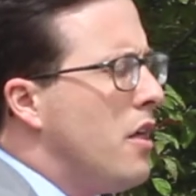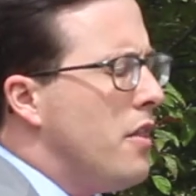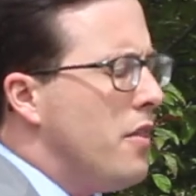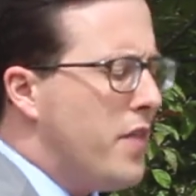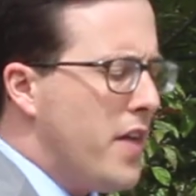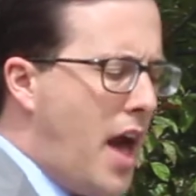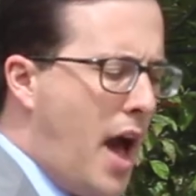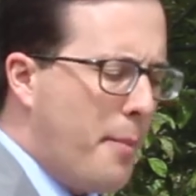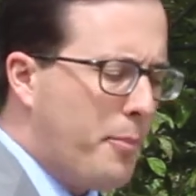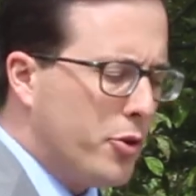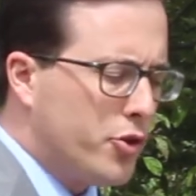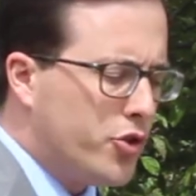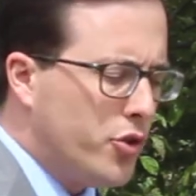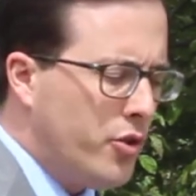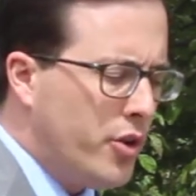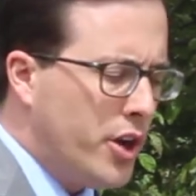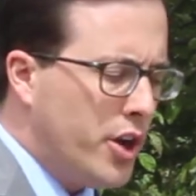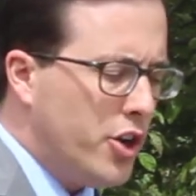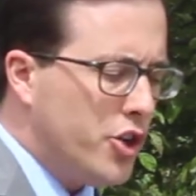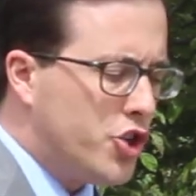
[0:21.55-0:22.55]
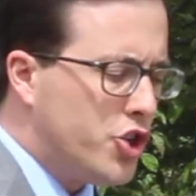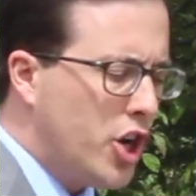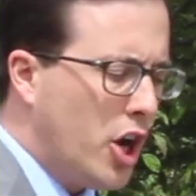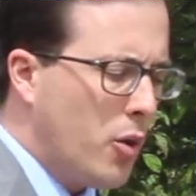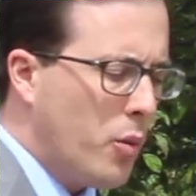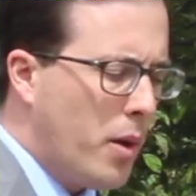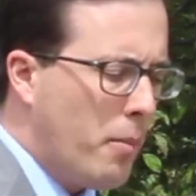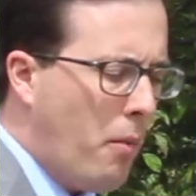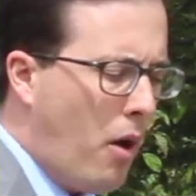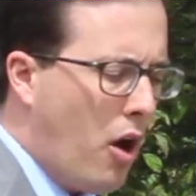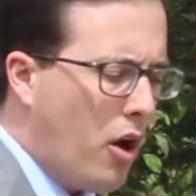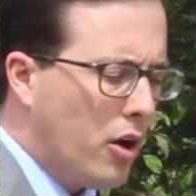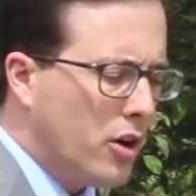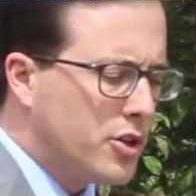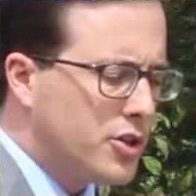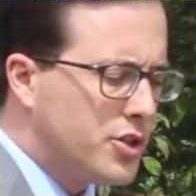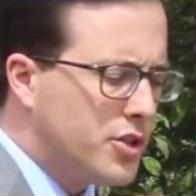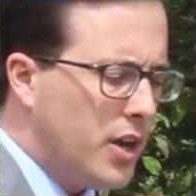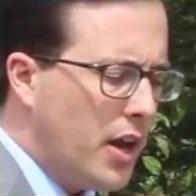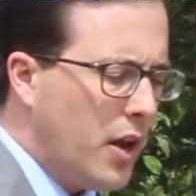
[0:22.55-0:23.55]
The opportunity to share
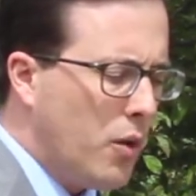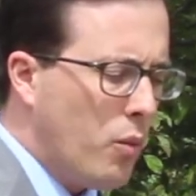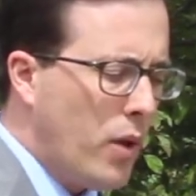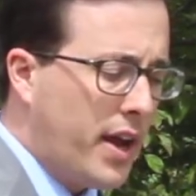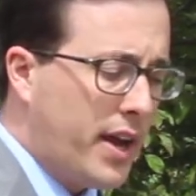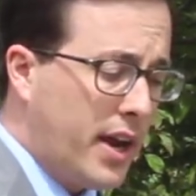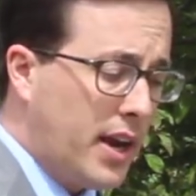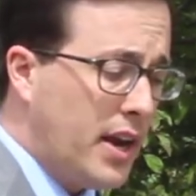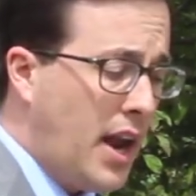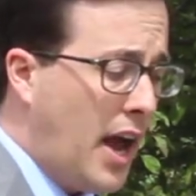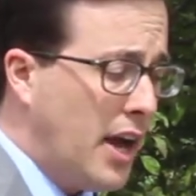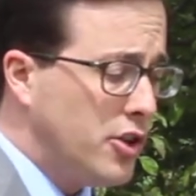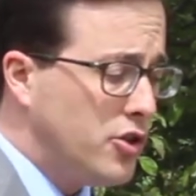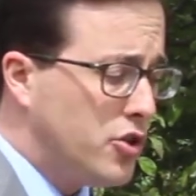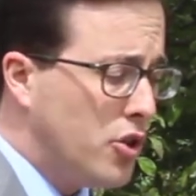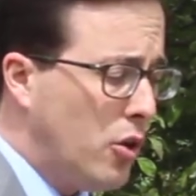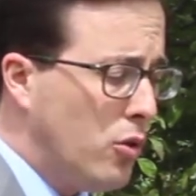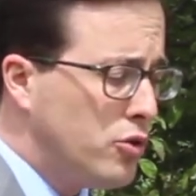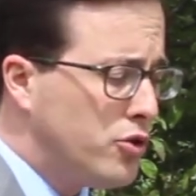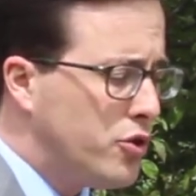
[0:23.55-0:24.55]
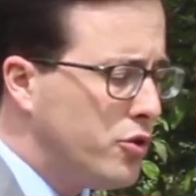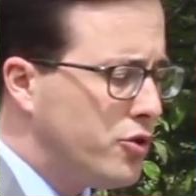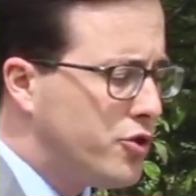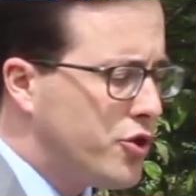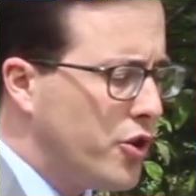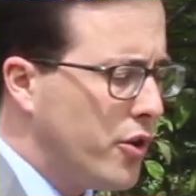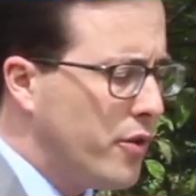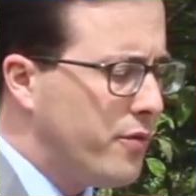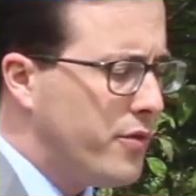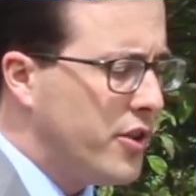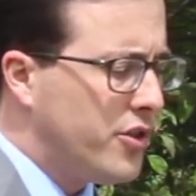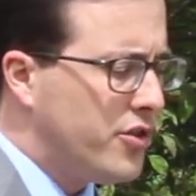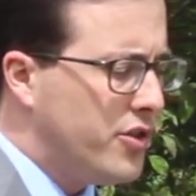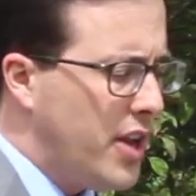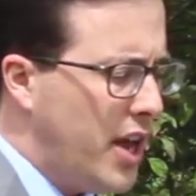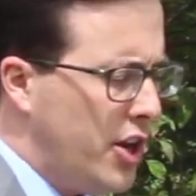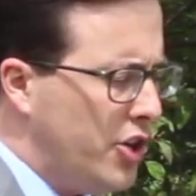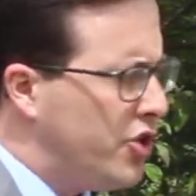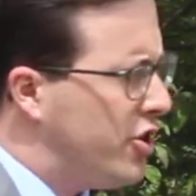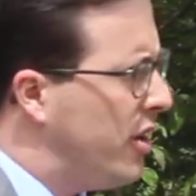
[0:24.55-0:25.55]
remarks and recognize those who serve this
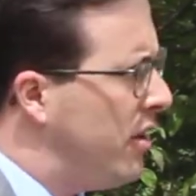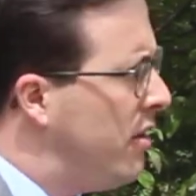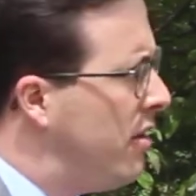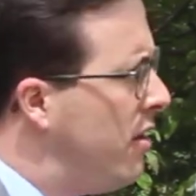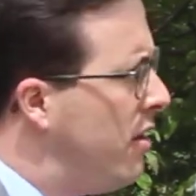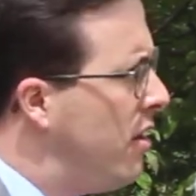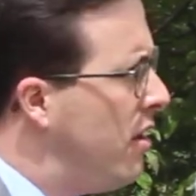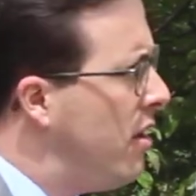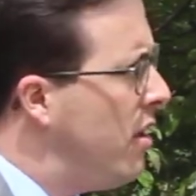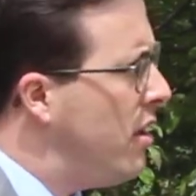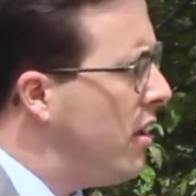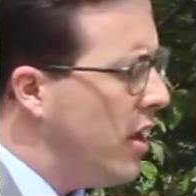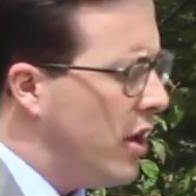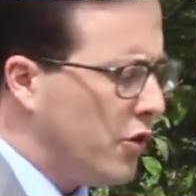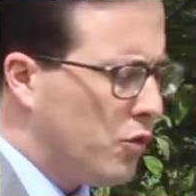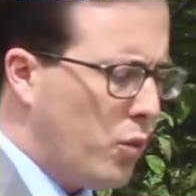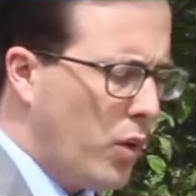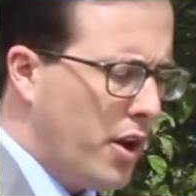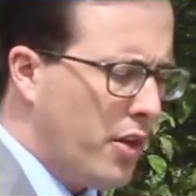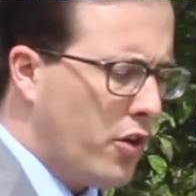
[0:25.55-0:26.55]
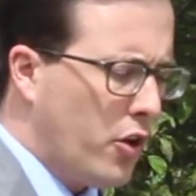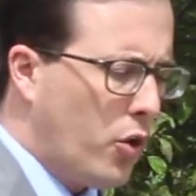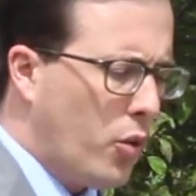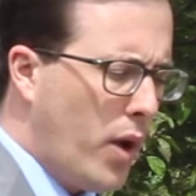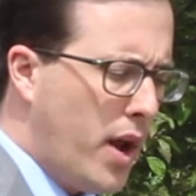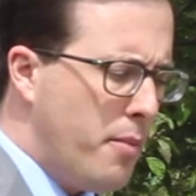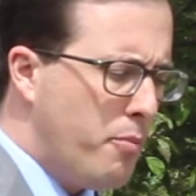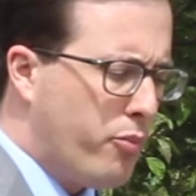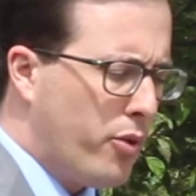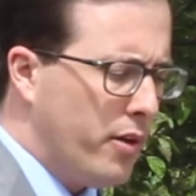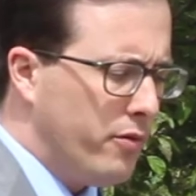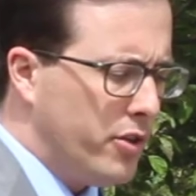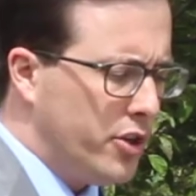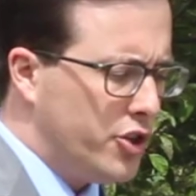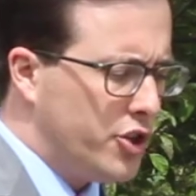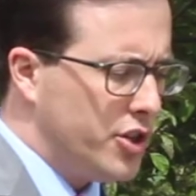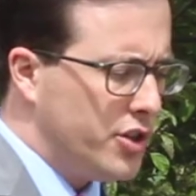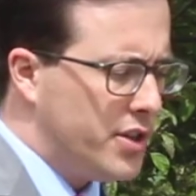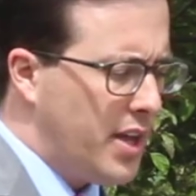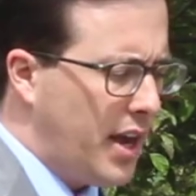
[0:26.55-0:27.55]
nation is one of the great
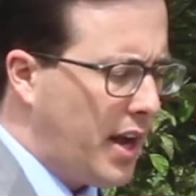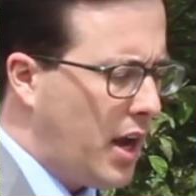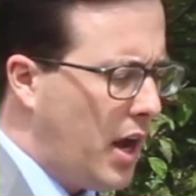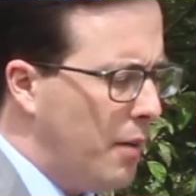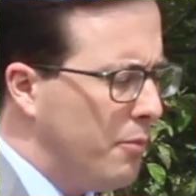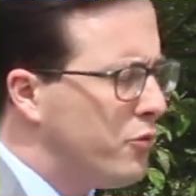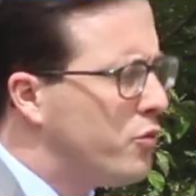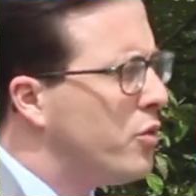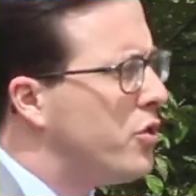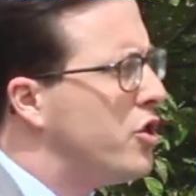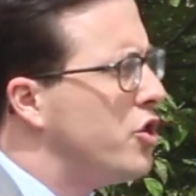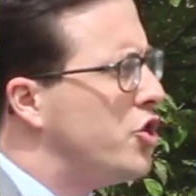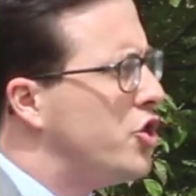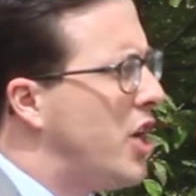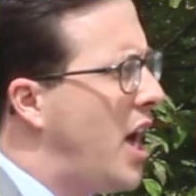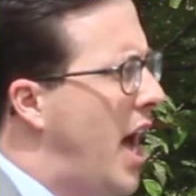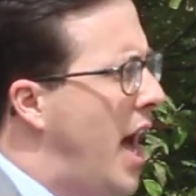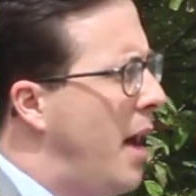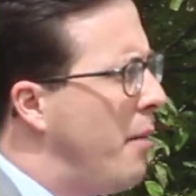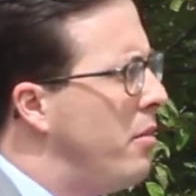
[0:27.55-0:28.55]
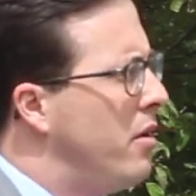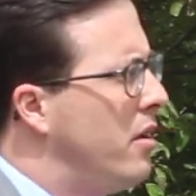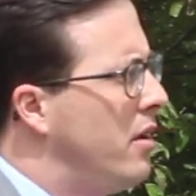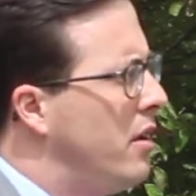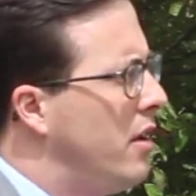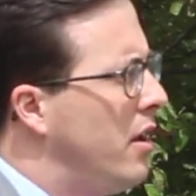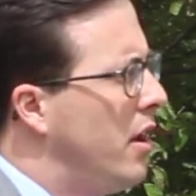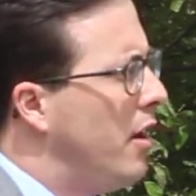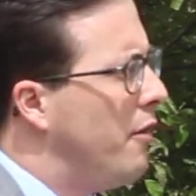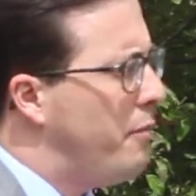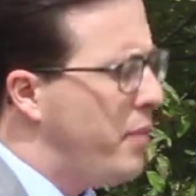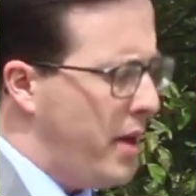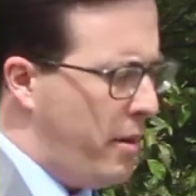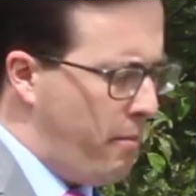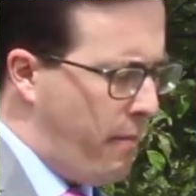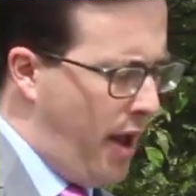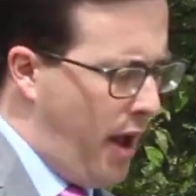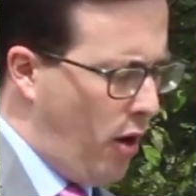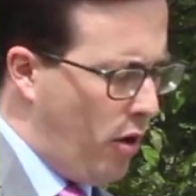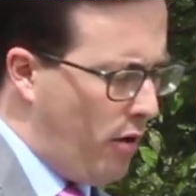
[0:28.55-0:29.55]
privileges that comes with the job of
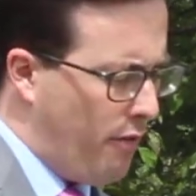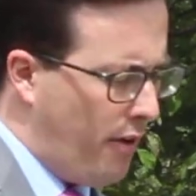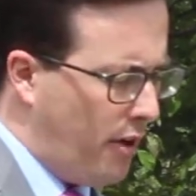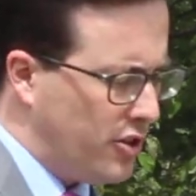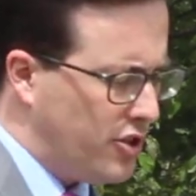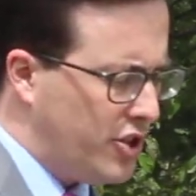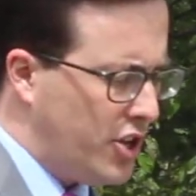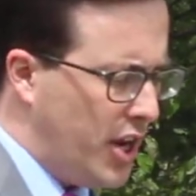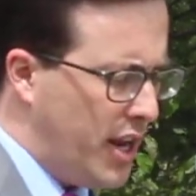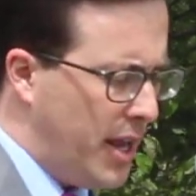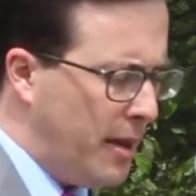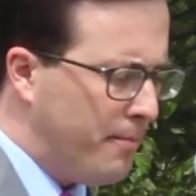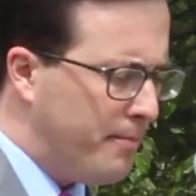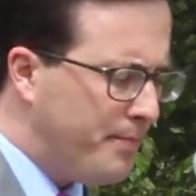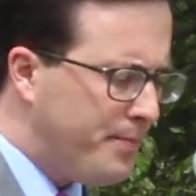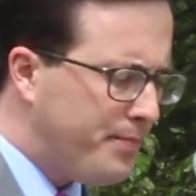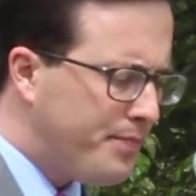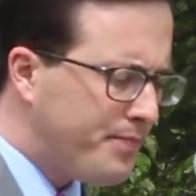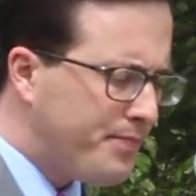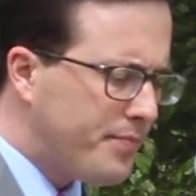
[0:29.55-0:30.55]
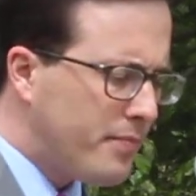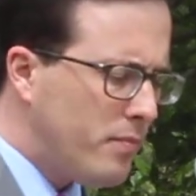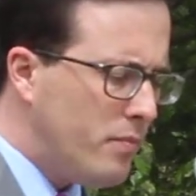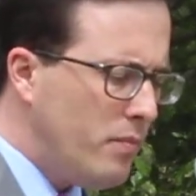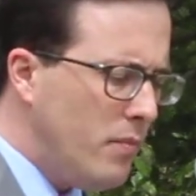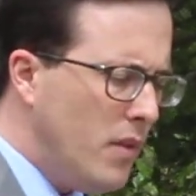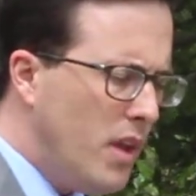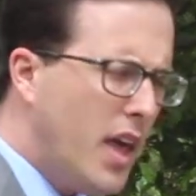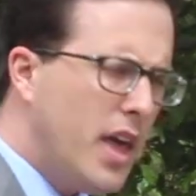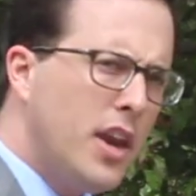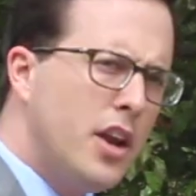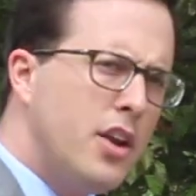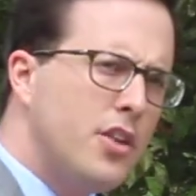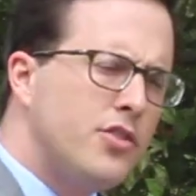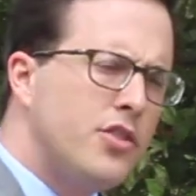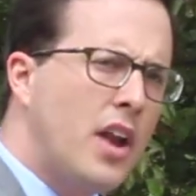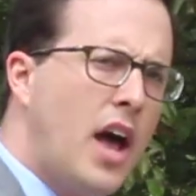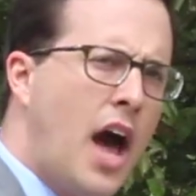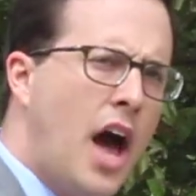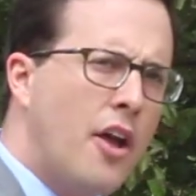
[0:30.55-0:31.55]
being mayor of our city. And it
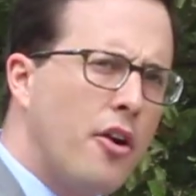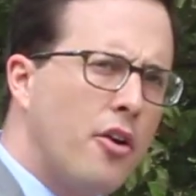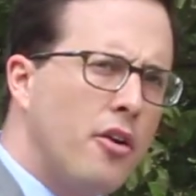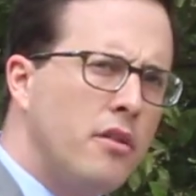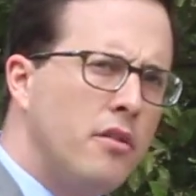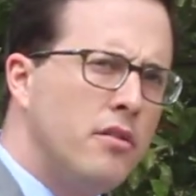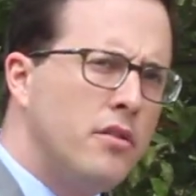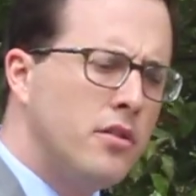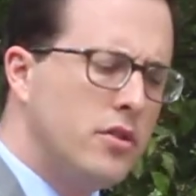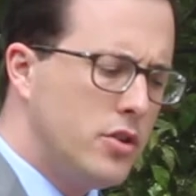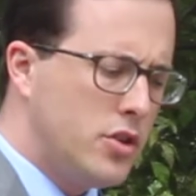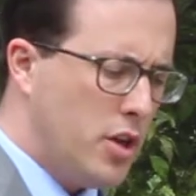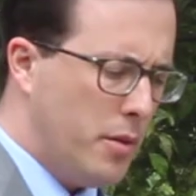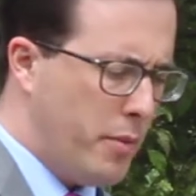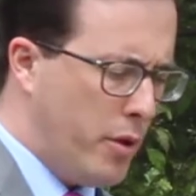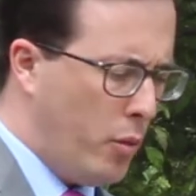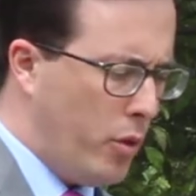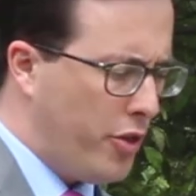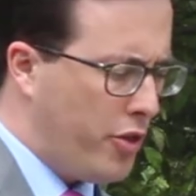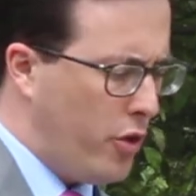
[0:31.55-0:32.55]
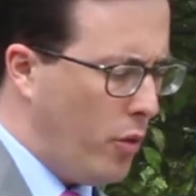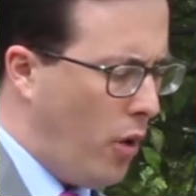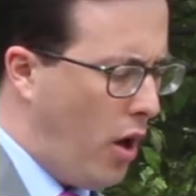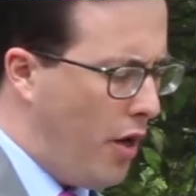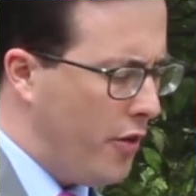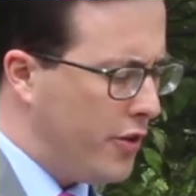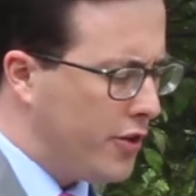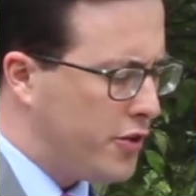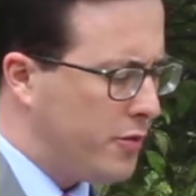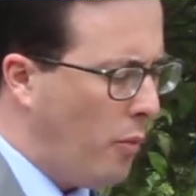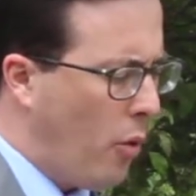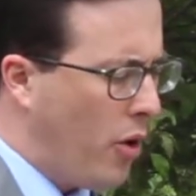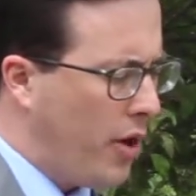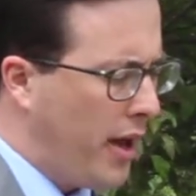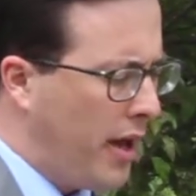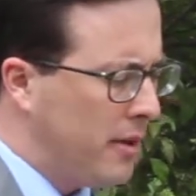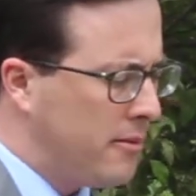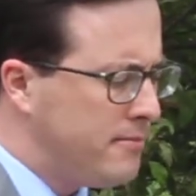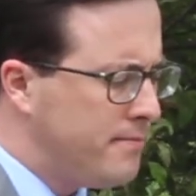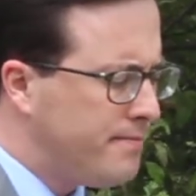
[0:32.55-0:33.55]
is an honor to be with you all this
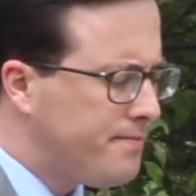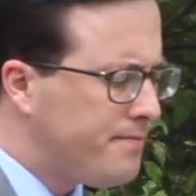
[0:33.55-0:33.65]
morning.